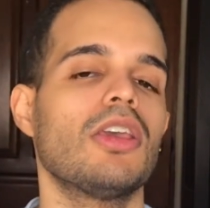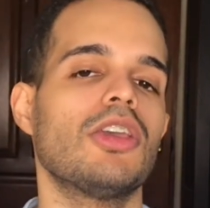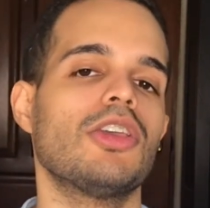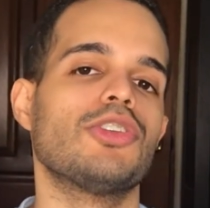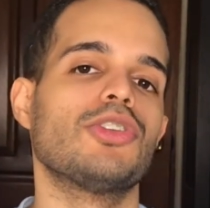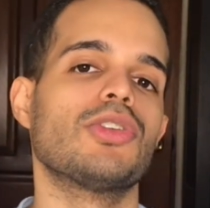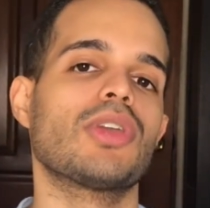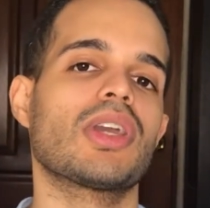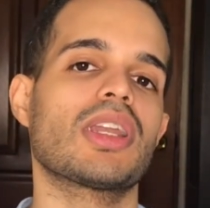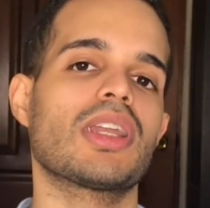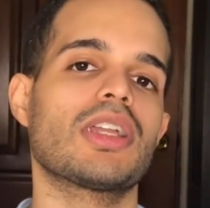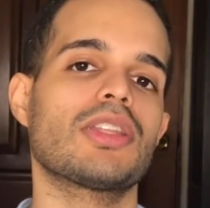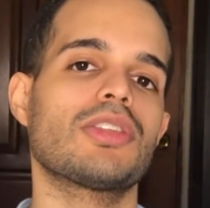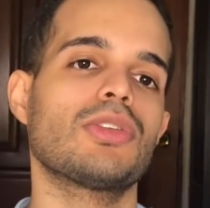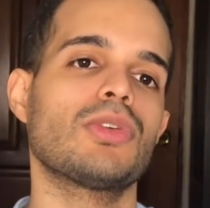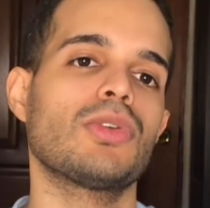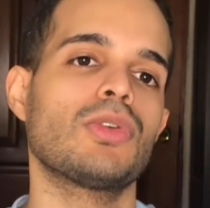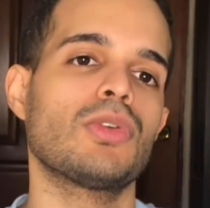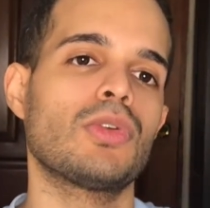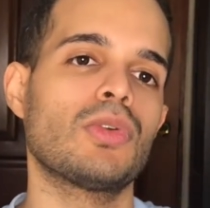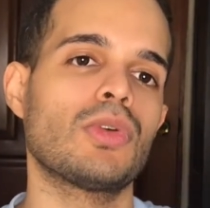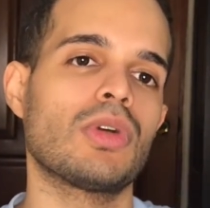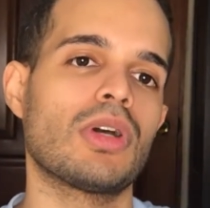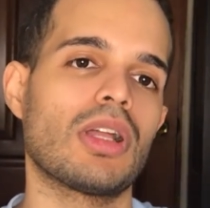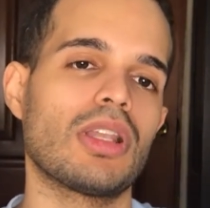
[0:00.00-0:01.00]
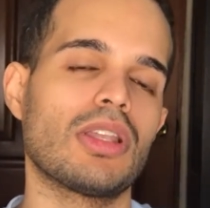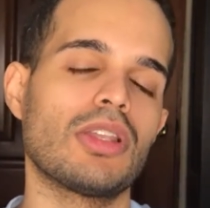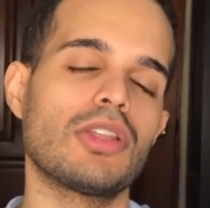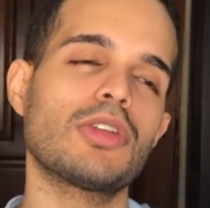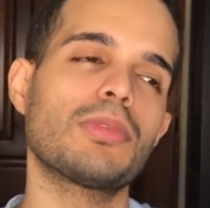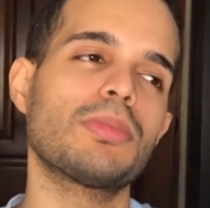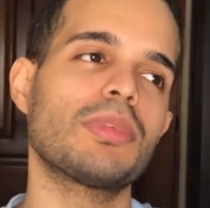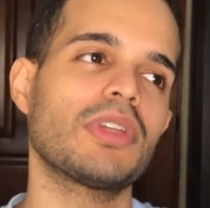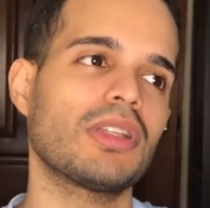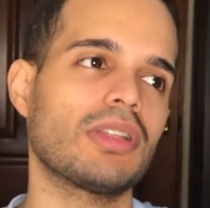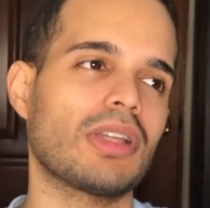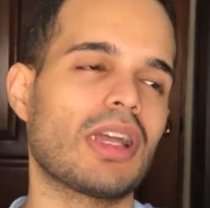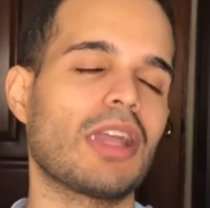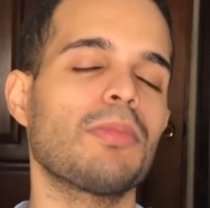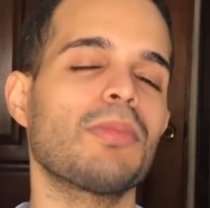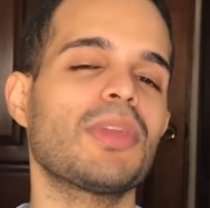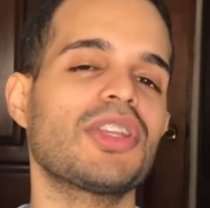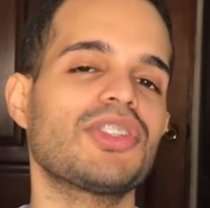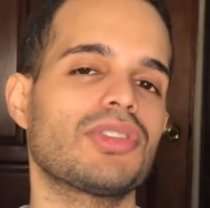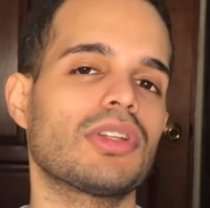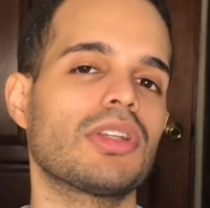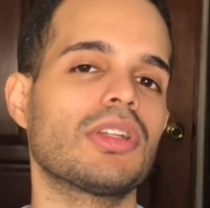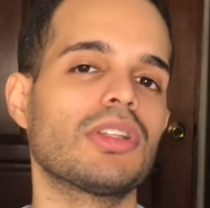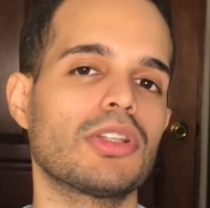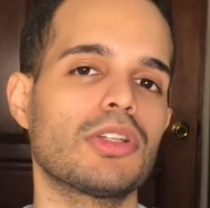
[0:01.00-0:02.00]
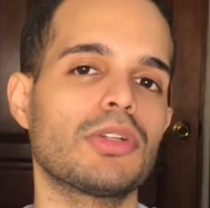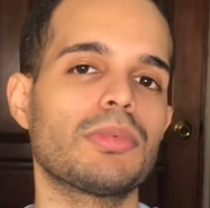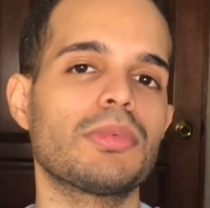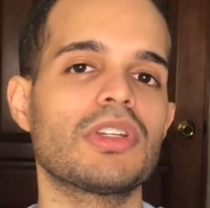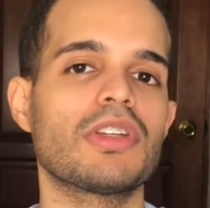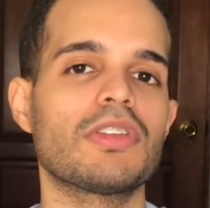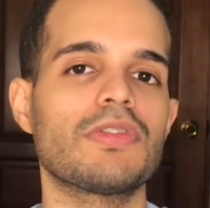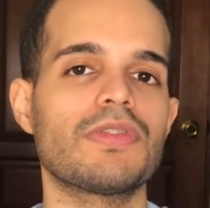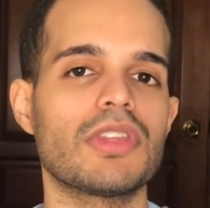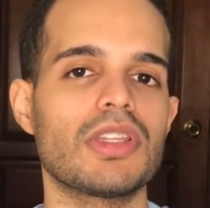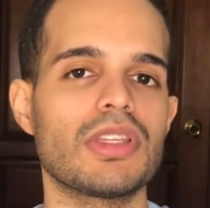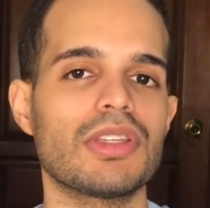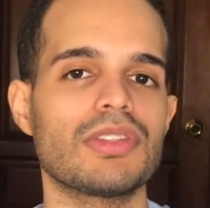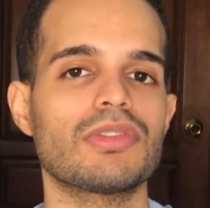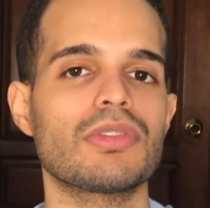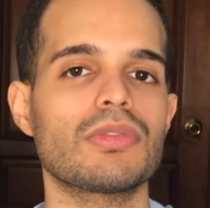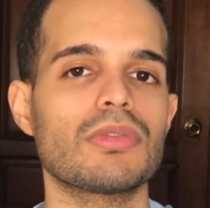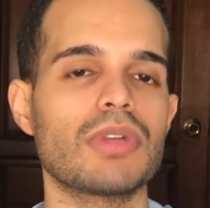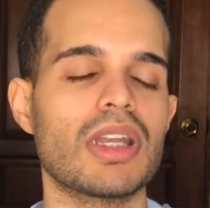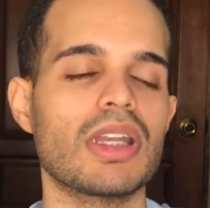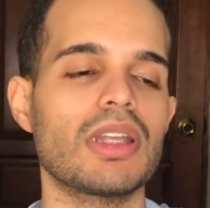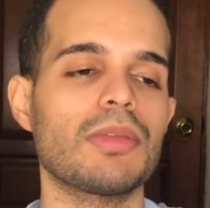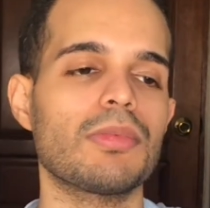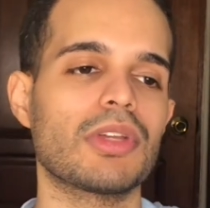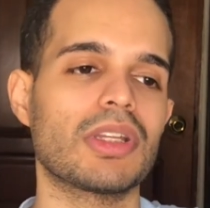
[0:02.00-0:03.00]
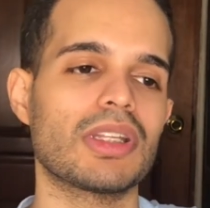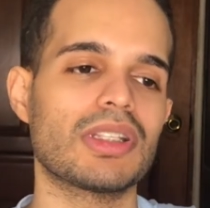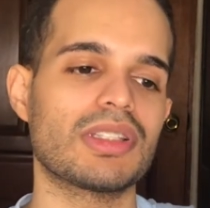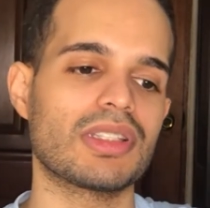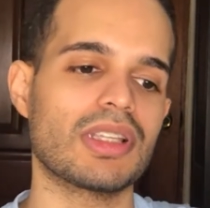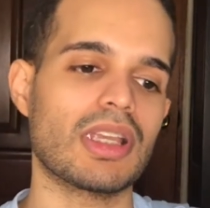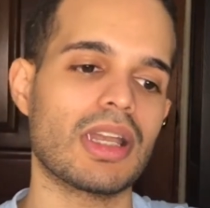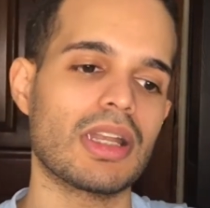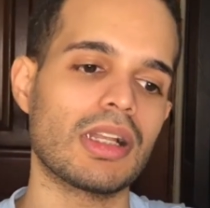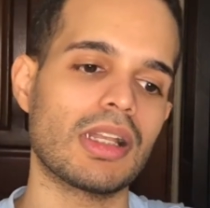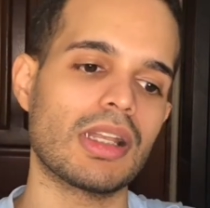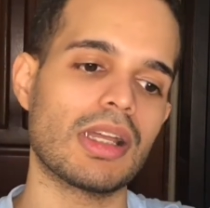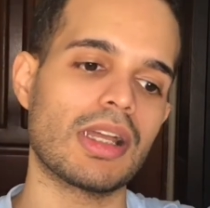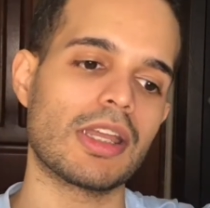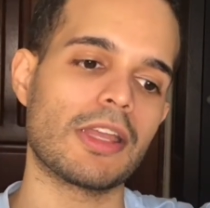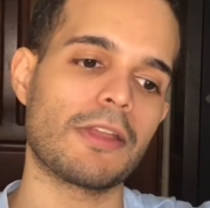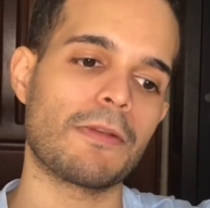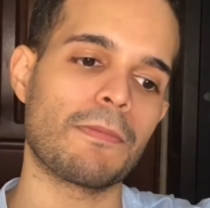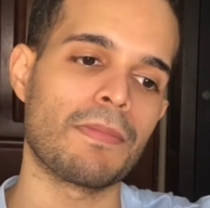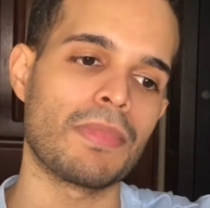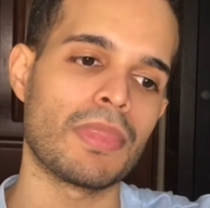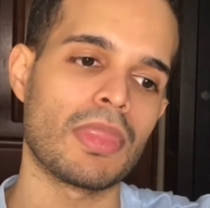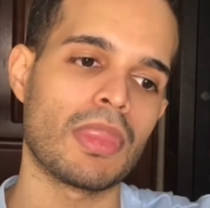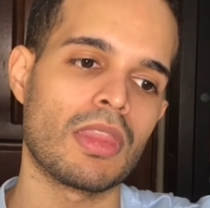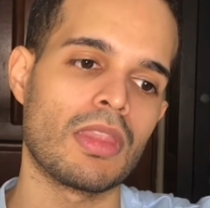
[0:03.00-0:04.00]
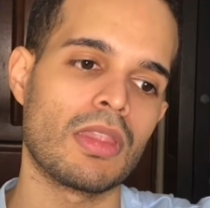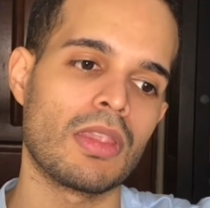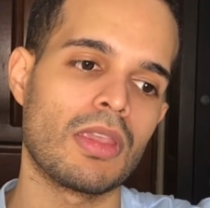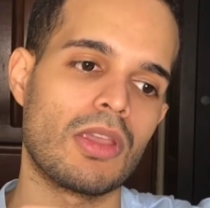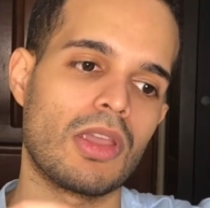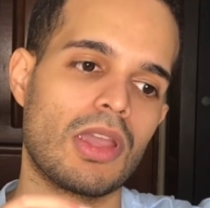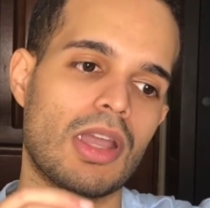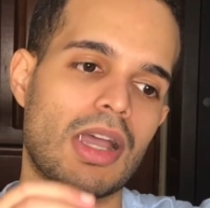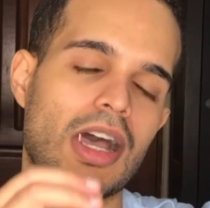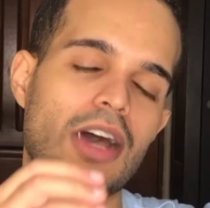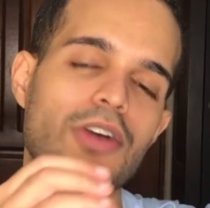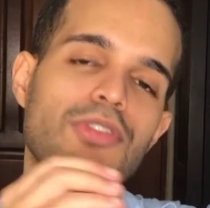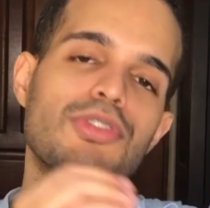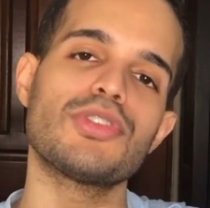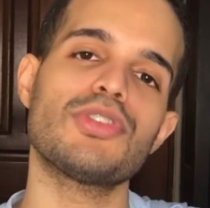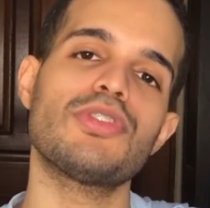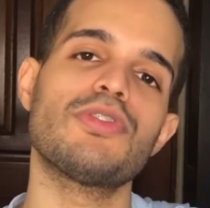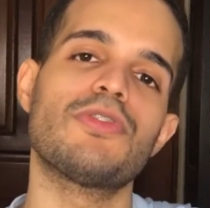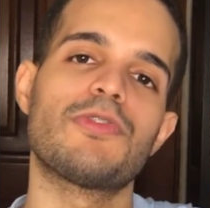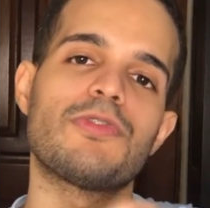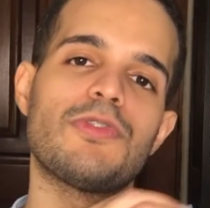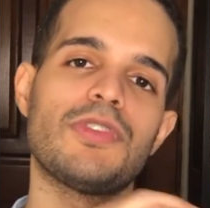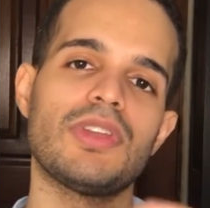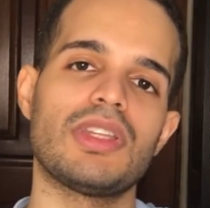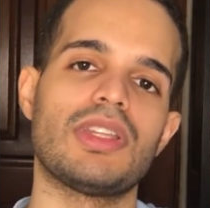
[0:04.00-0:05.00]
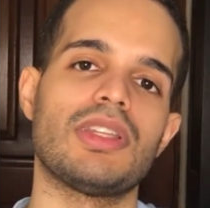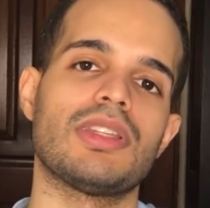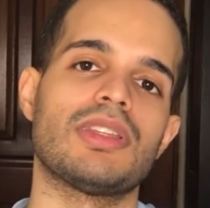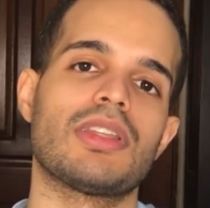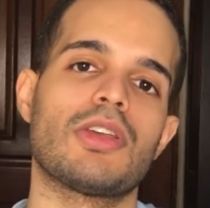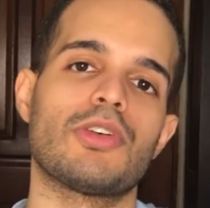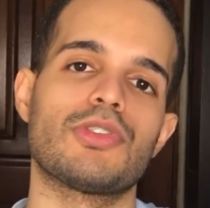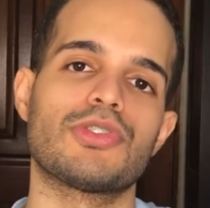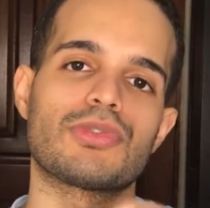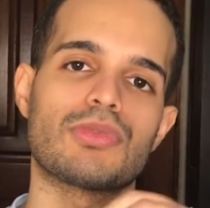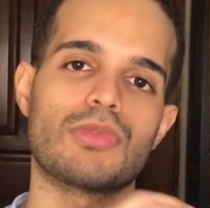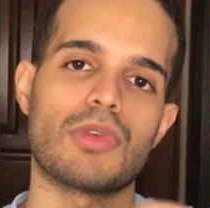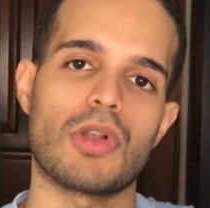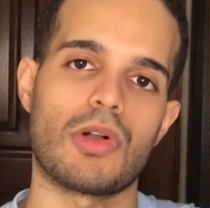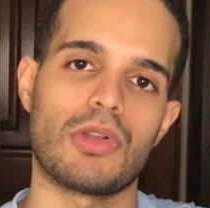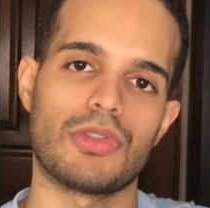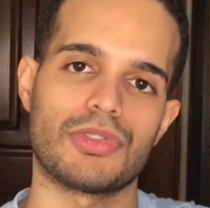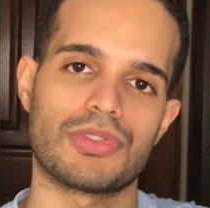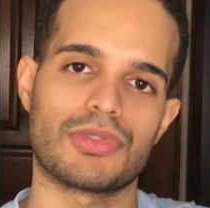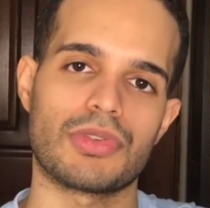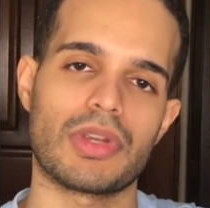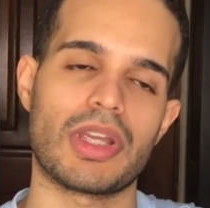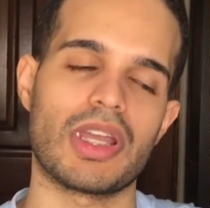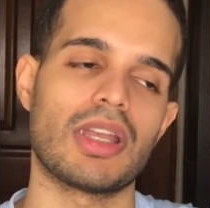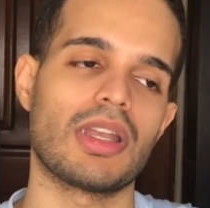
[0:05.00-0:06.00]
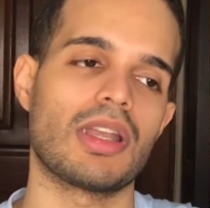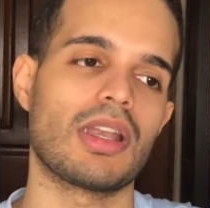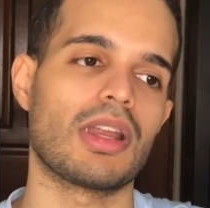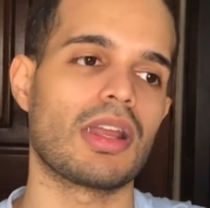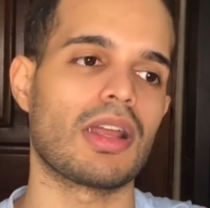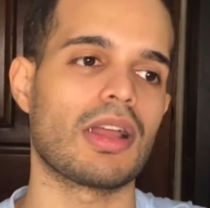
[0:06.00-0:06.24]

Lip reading: You gotta do a little bit. I mentioned a little bit of this already, but it's kind of like, how do you fit in those roles, right?